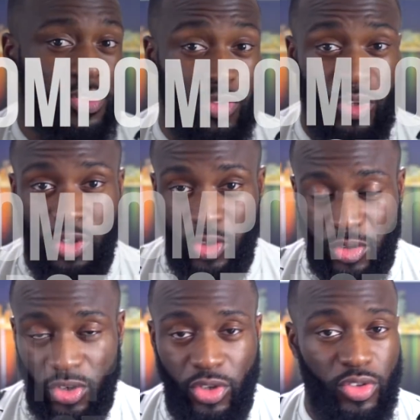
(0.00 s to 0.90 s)
of you that
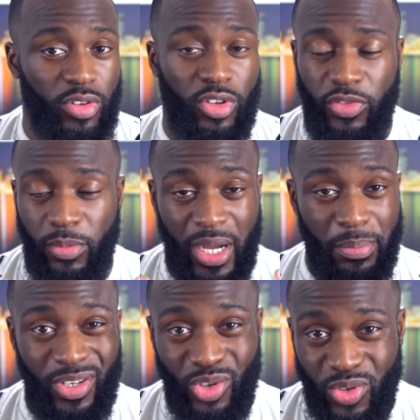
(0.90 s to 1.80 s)
don't know, a lot of you
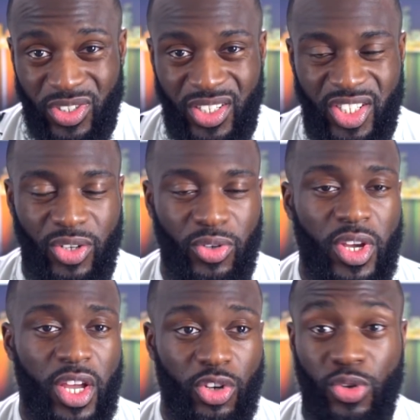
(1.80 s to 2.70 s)
might be new to the channel,
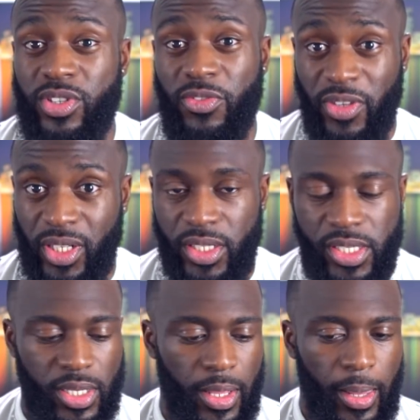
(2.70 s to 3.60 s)
new to
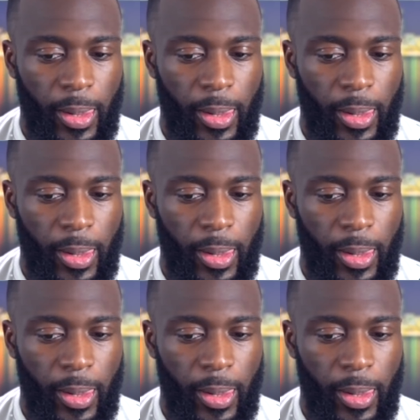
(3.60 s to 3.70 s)
fitness,